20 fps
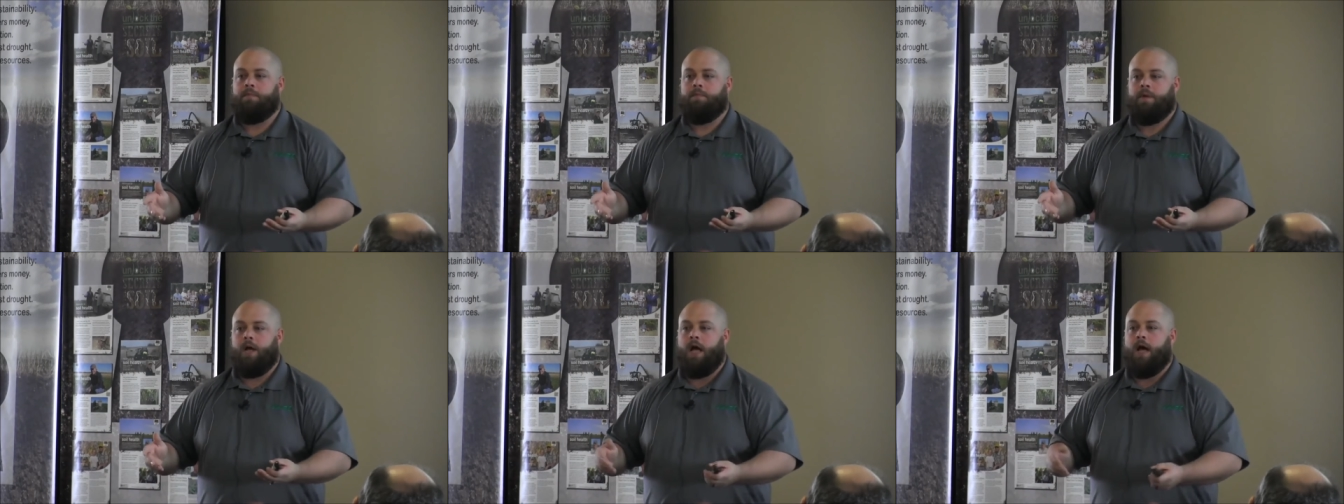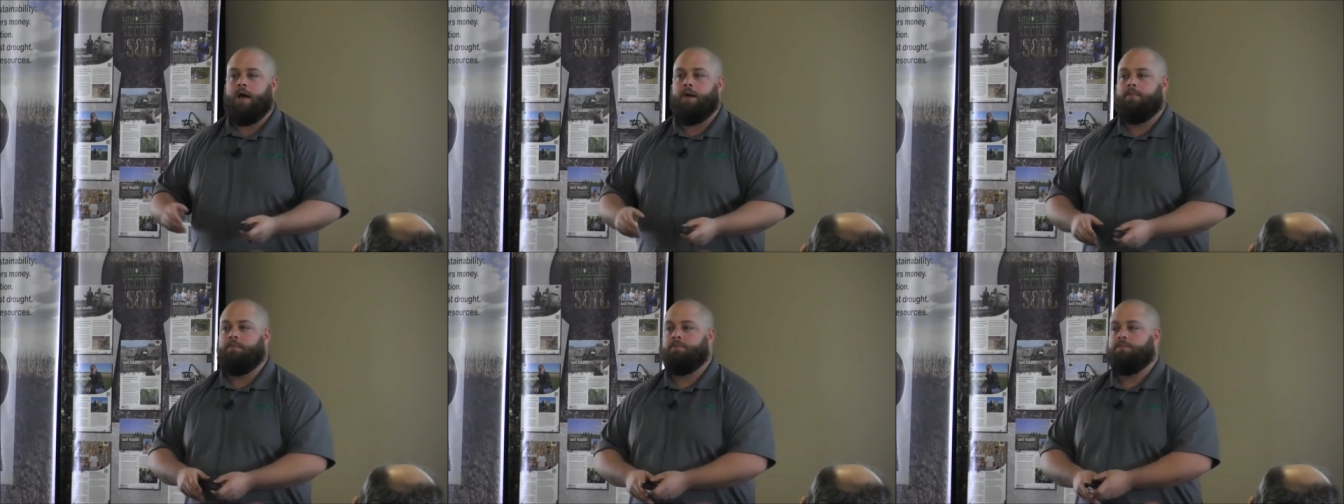
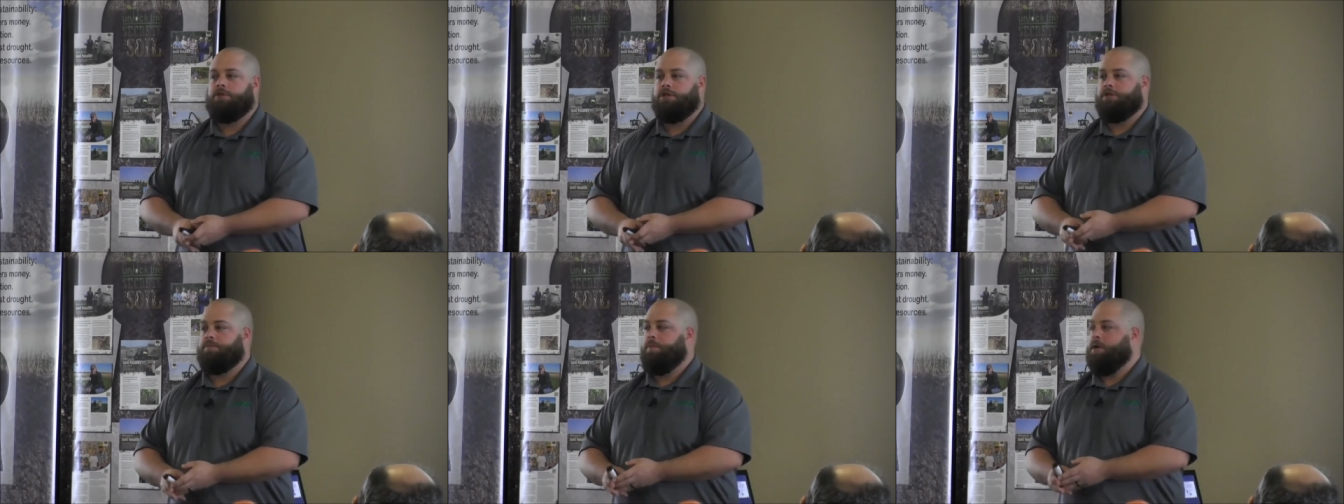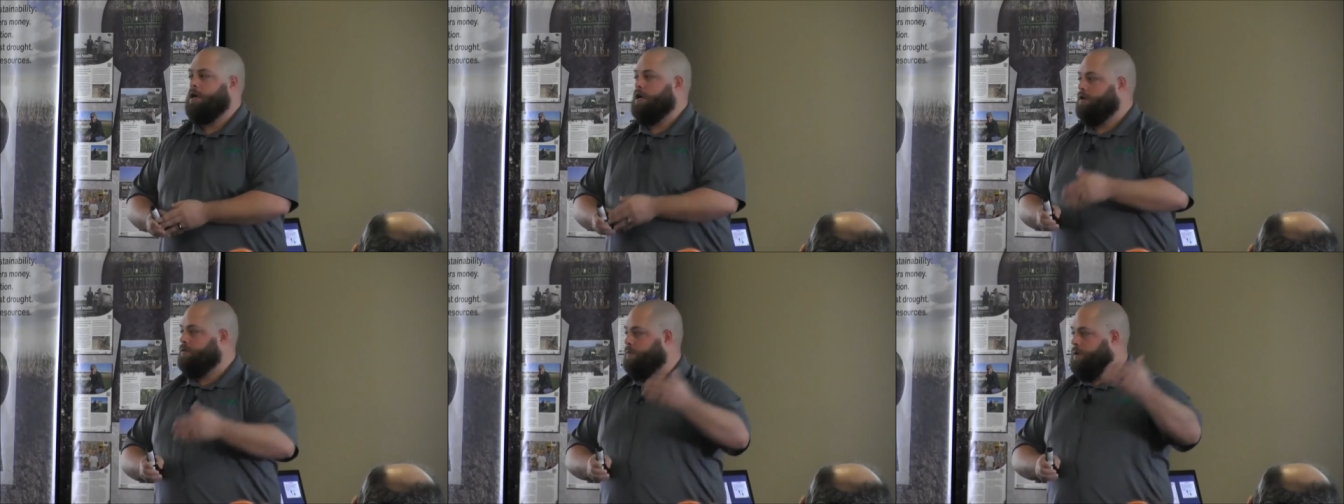um, just
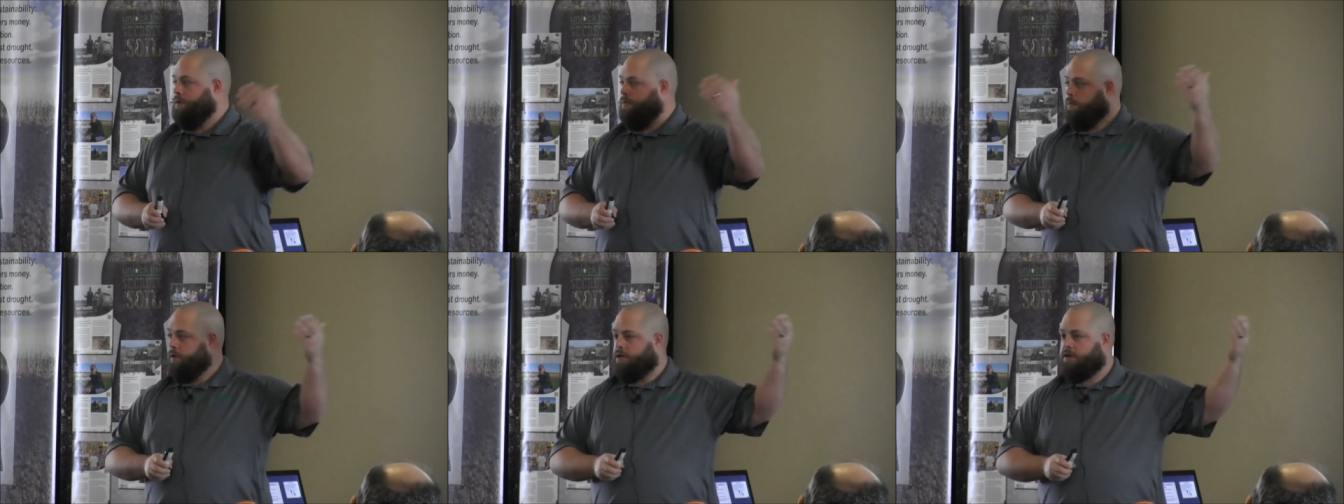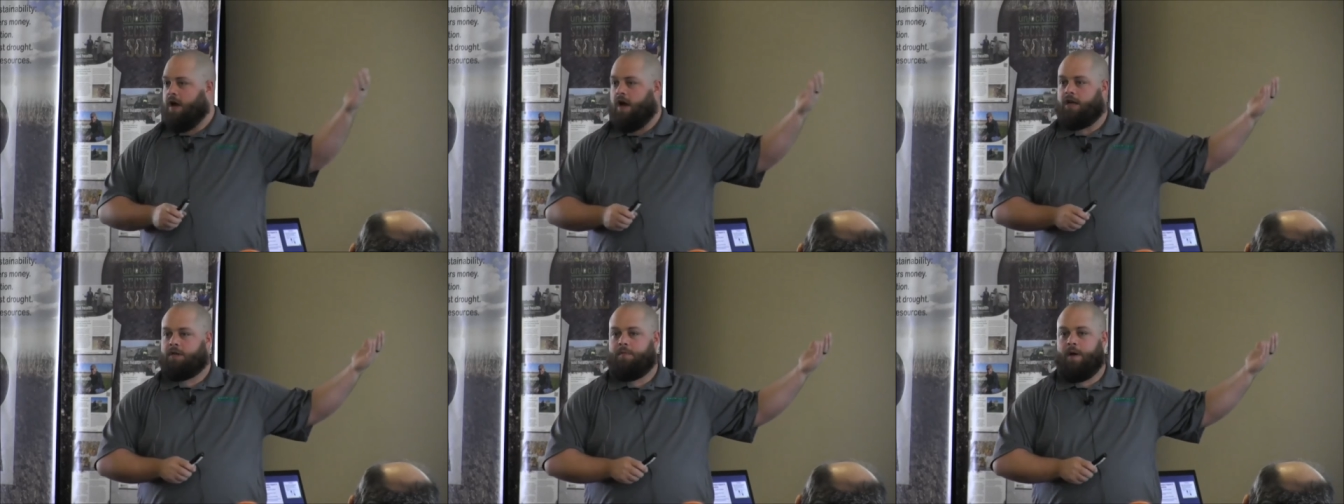because we, we
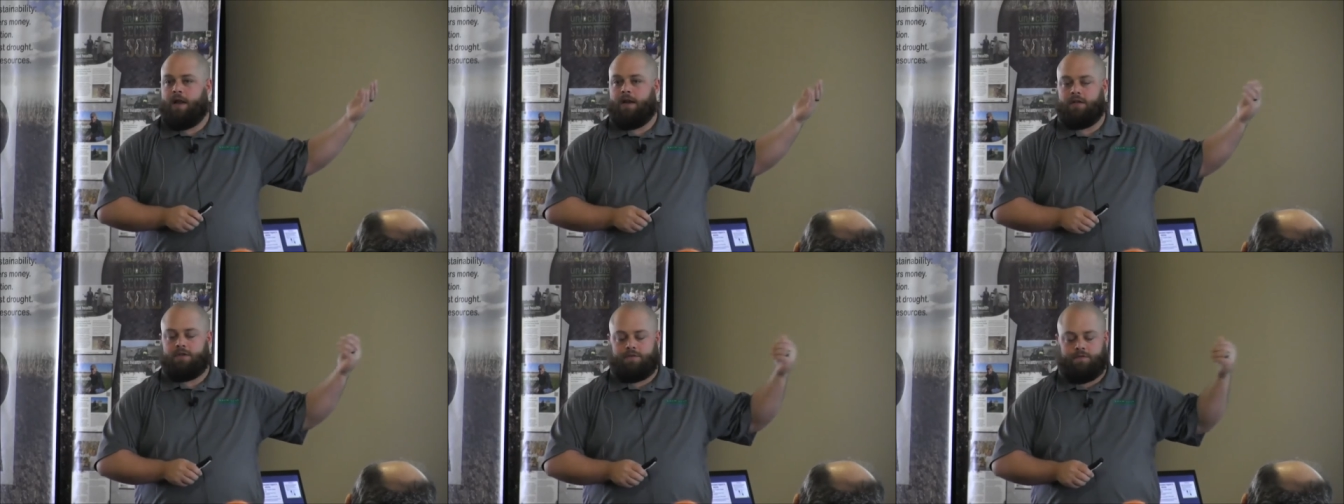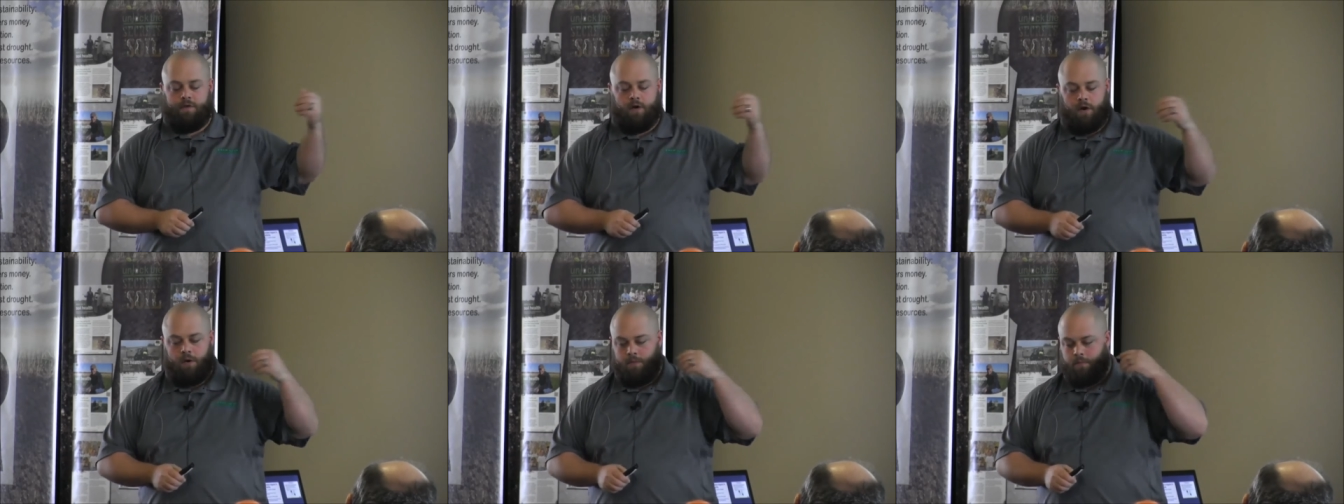talked about his
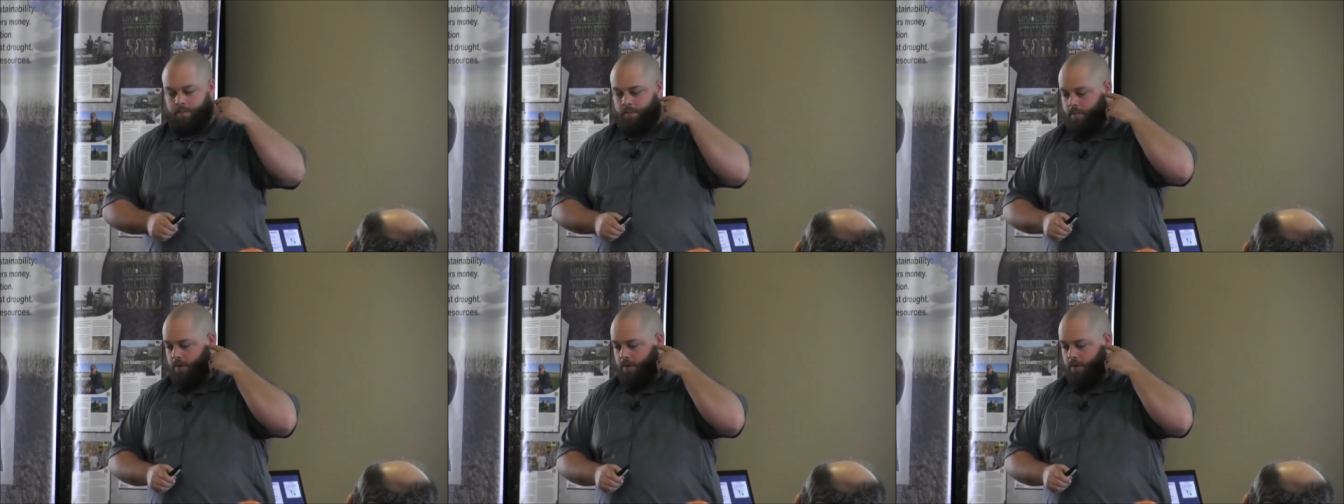farm